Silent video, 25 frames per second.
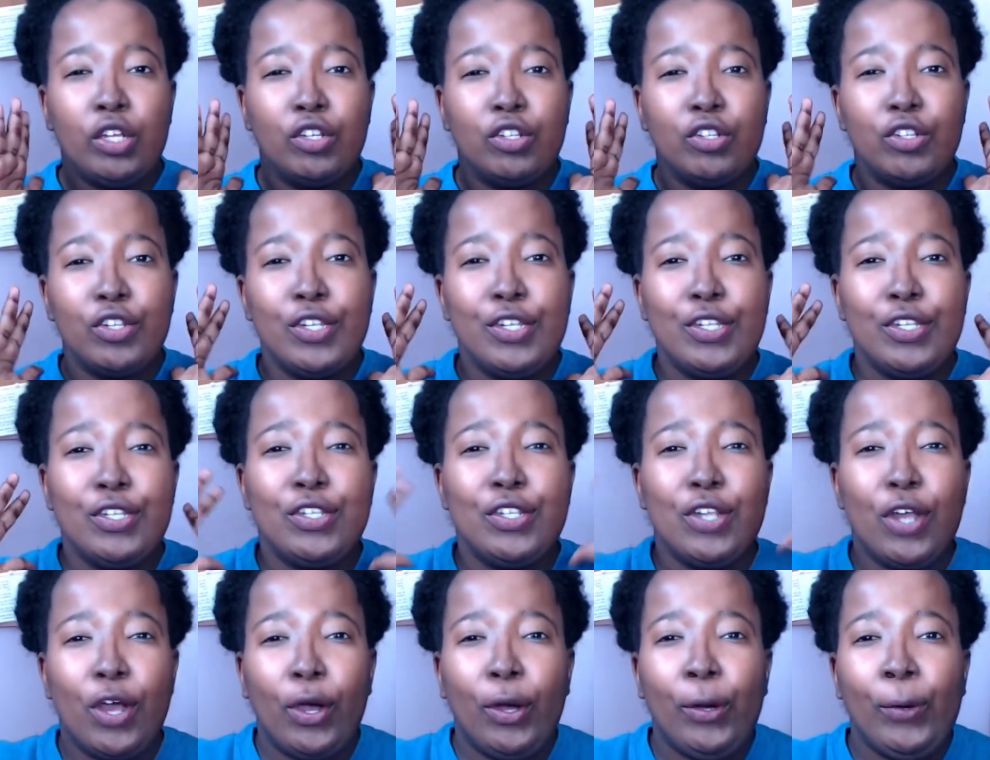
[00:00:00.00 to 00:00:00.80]

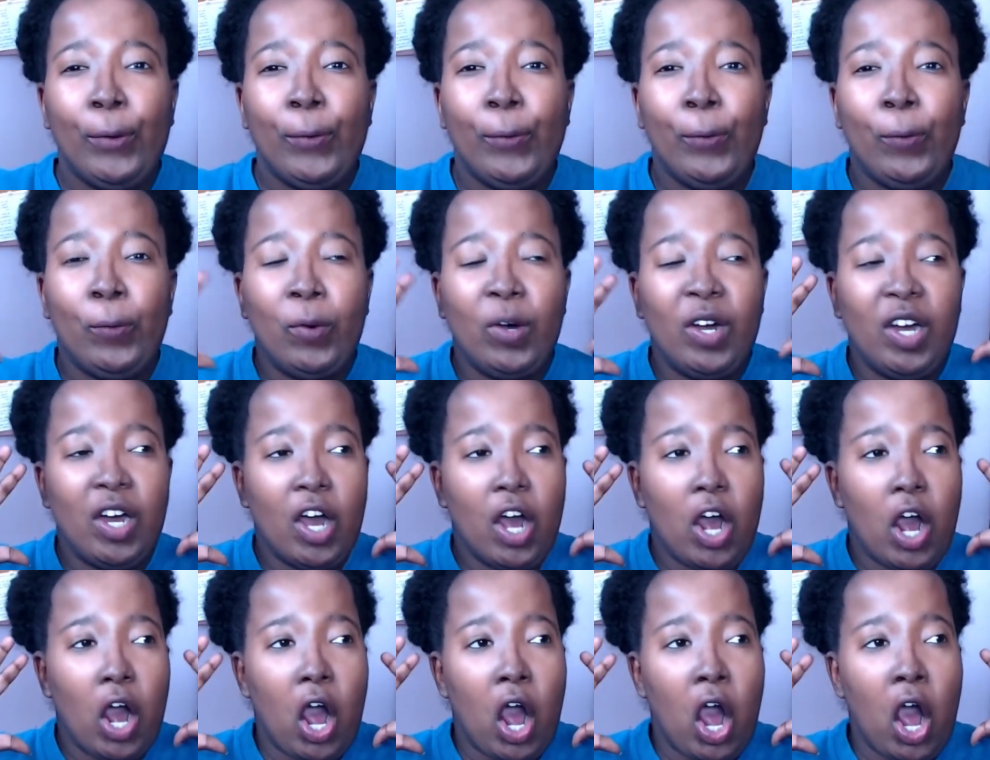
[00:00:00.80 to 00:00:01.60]
so
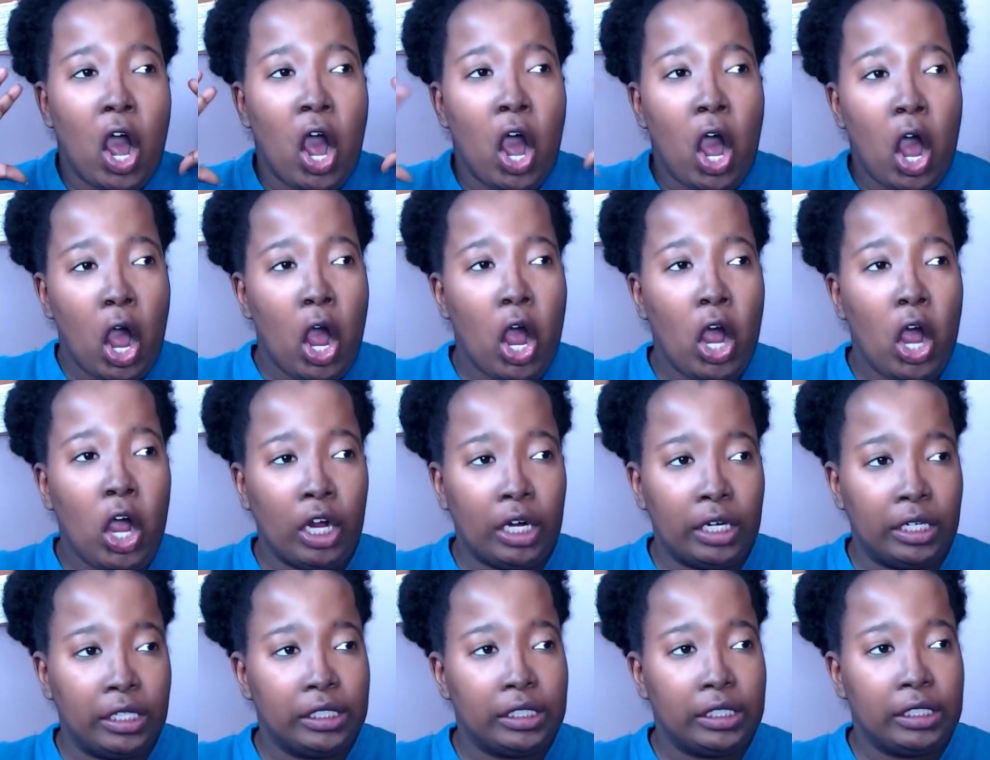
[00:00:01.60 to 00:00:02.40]

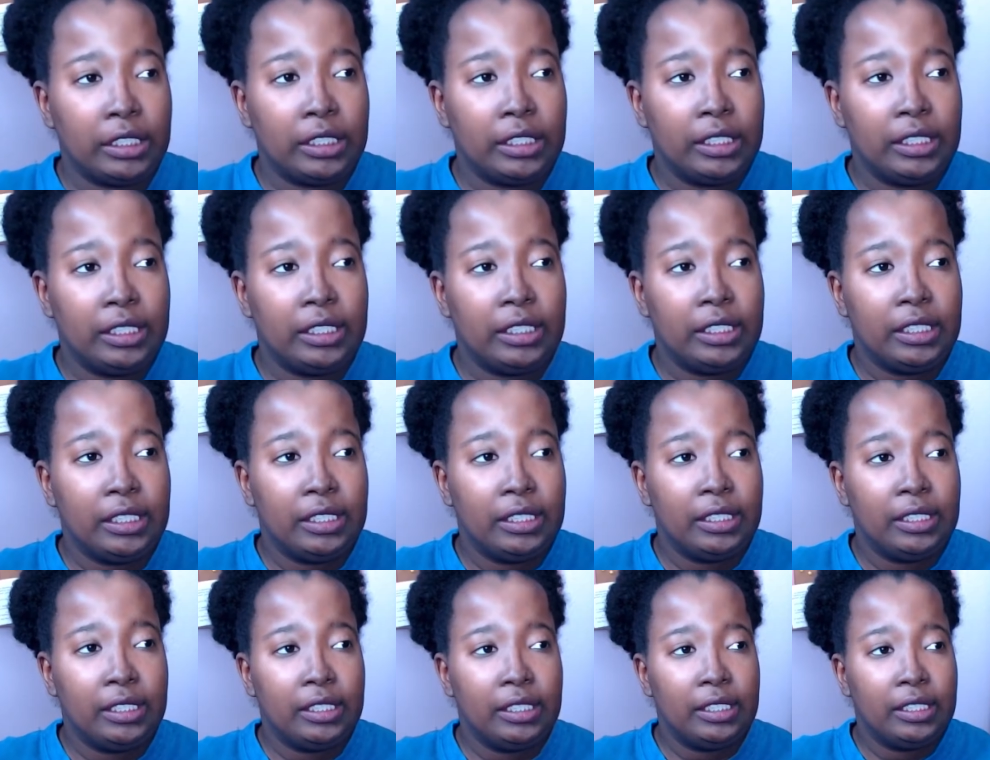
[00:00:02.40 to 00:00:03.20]
hard?
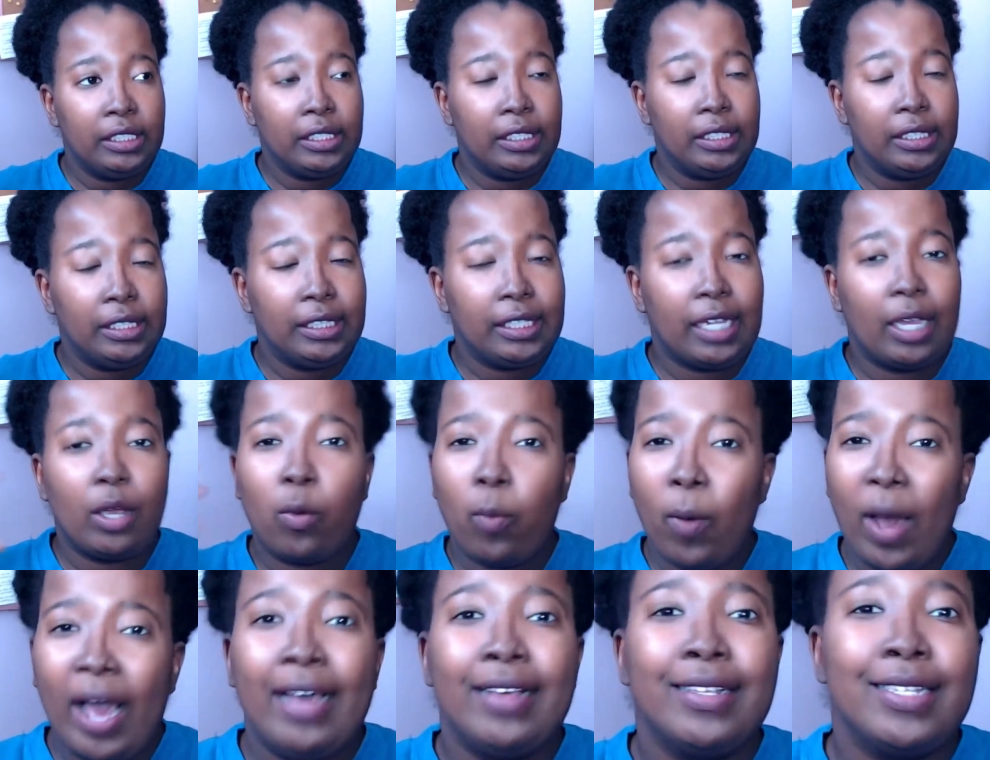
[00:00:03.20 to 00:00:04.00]
Like,
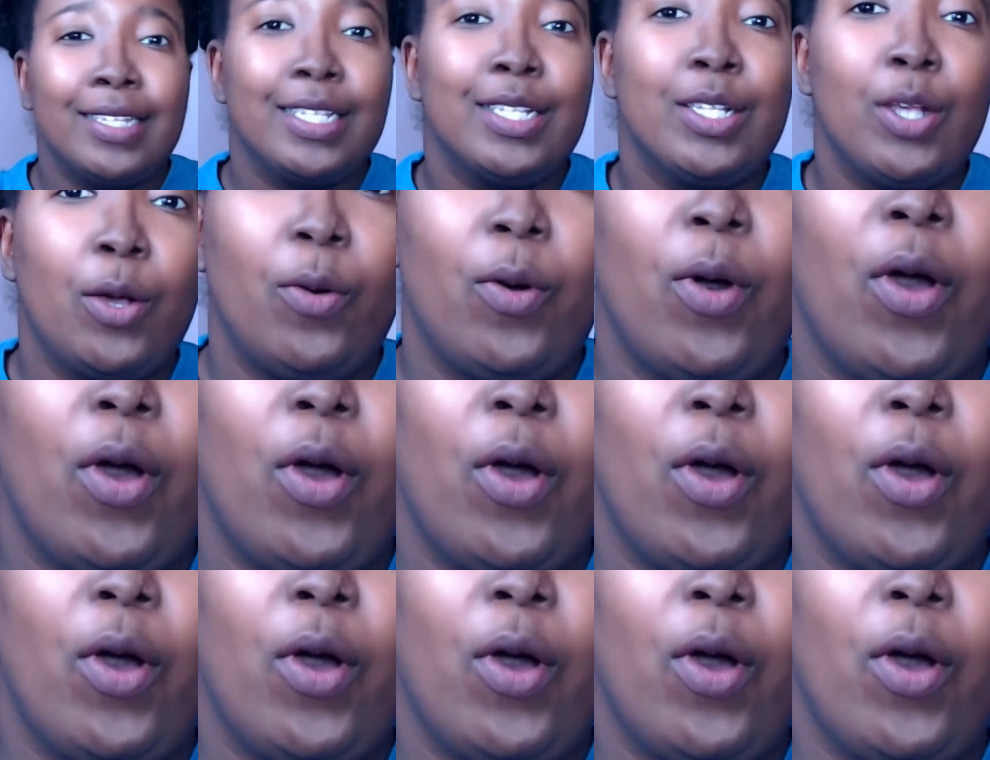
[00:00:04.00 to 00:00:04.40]
why is it so